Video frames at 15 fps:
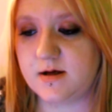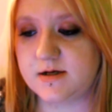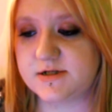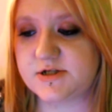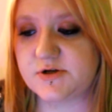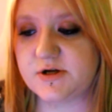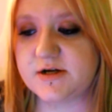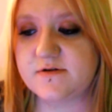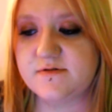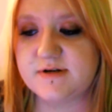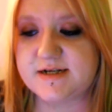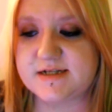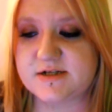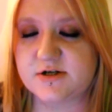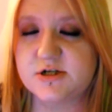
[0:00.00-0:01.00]
Do your
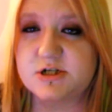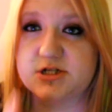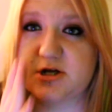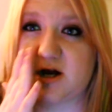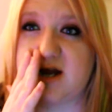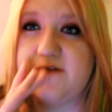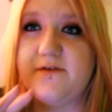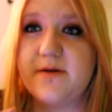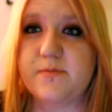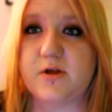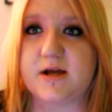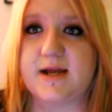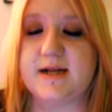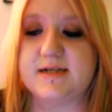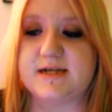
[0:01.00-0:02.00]
research. Sorry if I'm
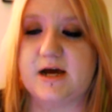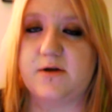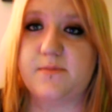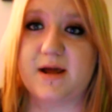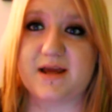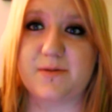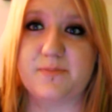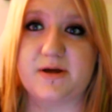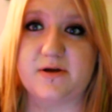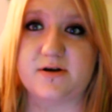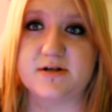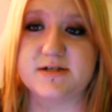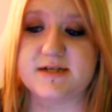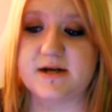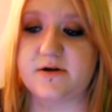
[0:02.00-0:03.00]
looking down, my
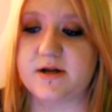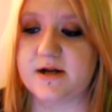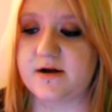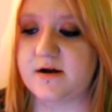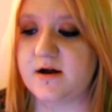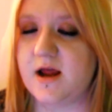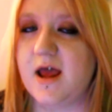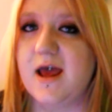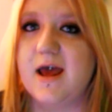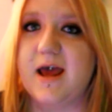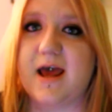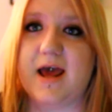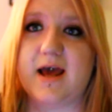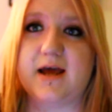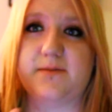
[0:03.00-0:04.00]
computer's down here
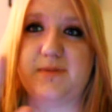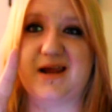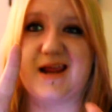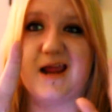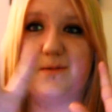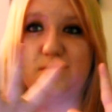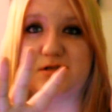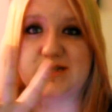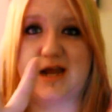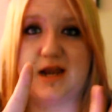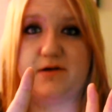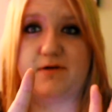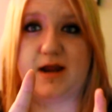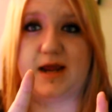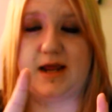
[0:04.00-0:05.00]
and my camera's kind
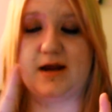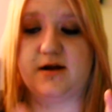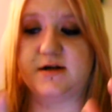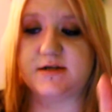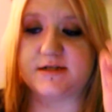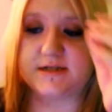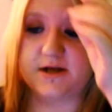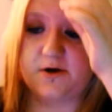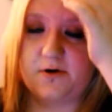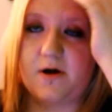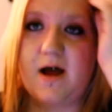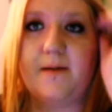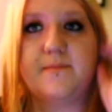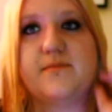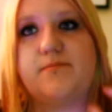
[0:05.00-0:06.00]
of right here, so
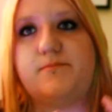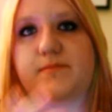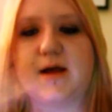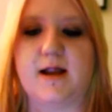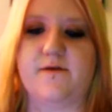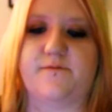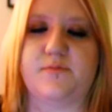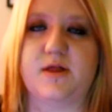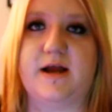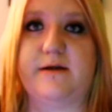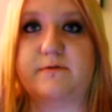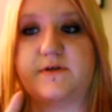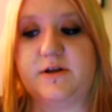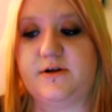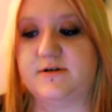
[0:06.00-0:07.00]
I'm kind of playing
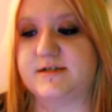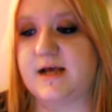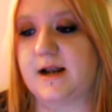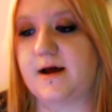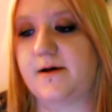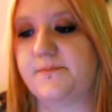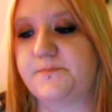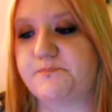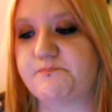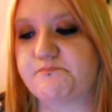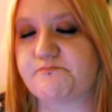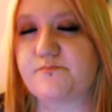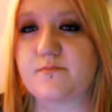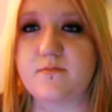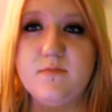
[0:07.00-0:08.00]
with a new setup.
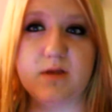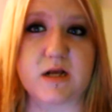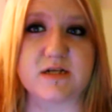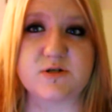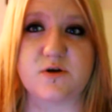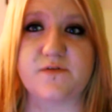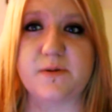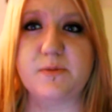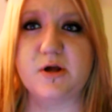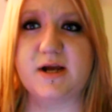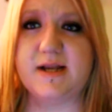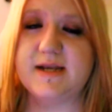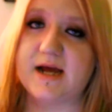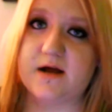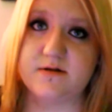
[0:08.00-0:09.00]
So if I'm
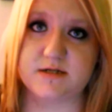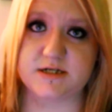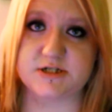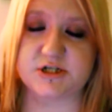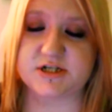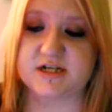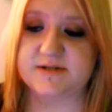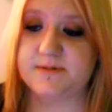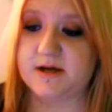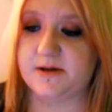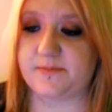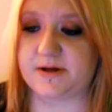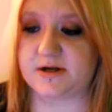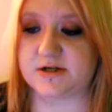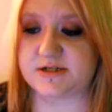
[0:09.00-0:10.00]
looking down, it's just because my
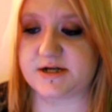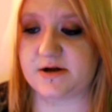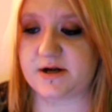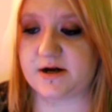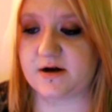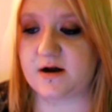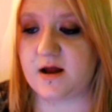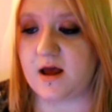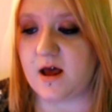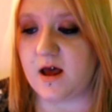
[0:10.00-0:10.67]
computer's down here.